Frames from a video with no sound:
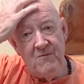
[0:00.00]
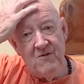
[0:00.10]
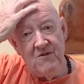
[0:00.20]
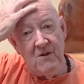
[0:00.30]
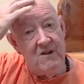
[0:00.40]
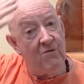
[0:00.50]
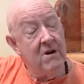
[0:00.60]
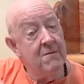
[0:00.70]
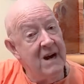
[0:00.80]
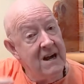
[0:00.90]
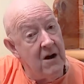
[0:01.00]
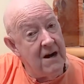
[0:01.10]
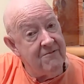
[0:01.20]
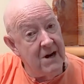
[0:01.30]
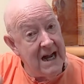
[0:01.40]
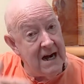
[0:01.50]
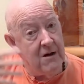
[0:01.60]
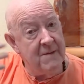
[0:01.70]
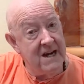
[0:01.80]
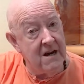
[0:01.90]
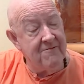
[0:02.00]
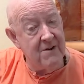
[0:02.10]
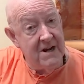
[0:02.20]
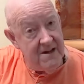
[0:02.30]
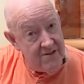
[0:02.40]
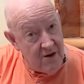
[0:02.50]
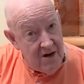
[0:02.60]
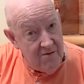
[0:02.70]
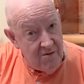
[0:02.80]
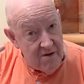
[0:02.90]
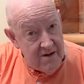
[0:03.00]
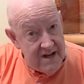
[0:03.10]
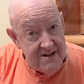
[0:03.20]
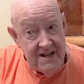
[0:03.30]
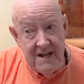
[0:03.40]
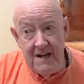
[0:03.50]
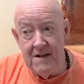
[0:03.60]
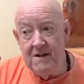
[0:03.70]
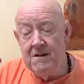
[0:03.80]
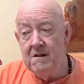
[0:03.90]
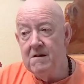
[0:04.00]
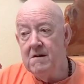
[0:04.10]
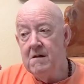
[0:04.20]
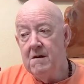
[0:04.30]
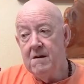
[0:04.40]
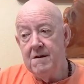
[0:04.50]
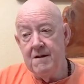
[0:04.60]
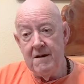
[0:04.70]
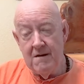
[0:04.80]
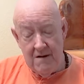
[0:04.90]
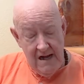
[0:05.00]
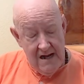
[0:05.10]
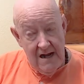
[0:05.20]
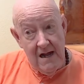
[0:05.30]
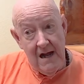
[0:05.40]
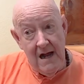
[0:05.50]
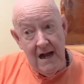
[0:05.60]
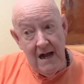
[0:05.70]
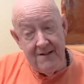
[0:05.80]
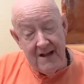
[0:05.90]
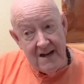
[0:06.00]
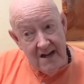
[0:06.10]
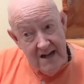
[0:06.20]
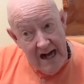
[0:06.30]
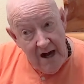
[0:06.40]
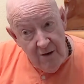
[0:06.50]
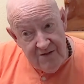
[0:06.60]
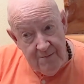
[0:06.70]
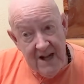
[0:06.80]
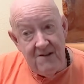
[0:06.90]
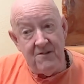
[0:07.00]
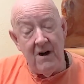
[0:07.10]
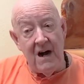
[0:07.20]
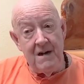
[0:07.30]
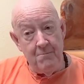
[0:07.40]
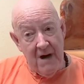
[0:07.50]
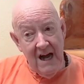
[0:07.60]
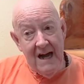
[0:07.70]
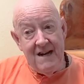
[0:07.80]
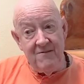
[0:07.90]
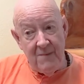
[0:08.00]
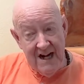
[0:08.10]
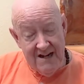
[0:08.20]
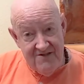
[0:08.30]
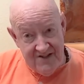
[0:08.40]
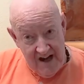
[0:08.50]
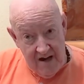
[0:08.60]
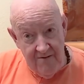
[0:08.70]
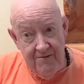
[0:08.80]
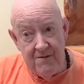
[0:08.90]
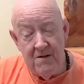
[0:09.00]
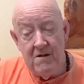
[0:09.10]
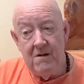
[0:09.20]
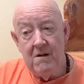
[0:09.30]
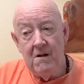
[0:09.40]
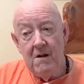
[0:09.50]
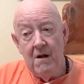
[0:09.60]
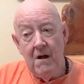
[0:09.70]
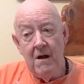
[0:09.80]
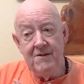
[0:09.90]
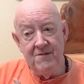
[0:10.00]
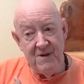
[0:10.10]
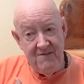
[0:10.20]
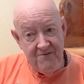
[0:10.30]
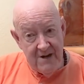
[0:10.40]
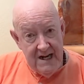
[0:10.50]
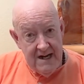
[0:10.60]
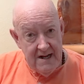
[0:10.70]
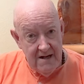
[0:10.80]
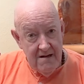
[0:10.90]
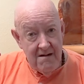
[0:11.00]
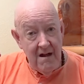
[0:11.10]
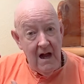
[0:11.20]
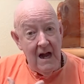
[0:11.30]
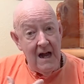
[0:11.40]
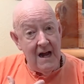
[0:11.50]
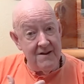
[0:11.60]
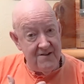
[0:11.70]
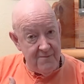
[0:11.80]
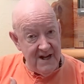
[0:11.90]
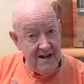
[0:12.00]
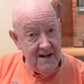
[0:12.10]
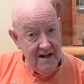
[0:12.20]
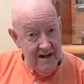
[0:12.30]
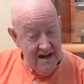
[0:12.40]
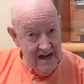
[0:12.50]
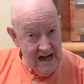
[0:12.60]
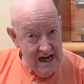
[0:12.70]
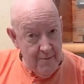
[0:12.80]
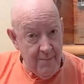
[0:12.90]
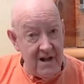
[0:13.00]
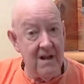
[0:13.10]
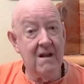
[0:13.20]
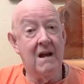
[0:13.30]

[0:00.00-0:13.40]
So it's what am I offering? How am I offering in thought, word, and deed? And that allows me to unbind myself to be free and to be happy.